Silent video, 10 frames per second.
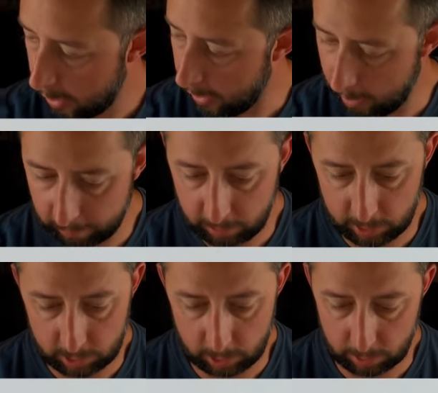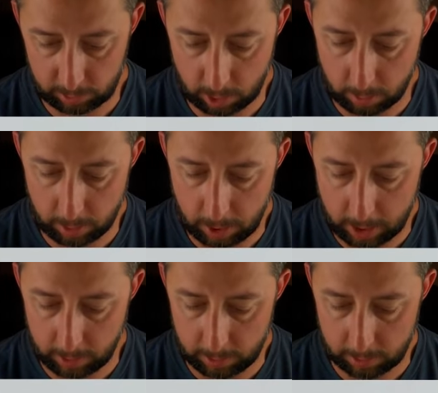I have this a solid
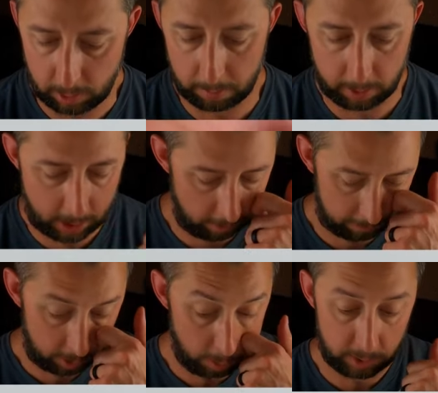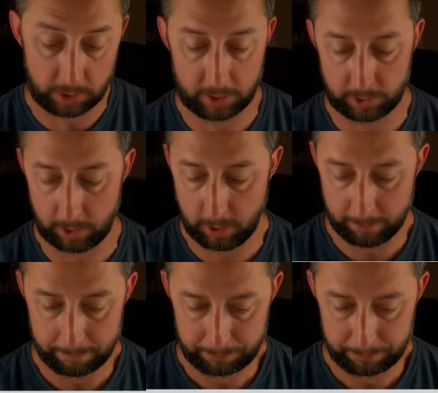9. These are numbered out of 260,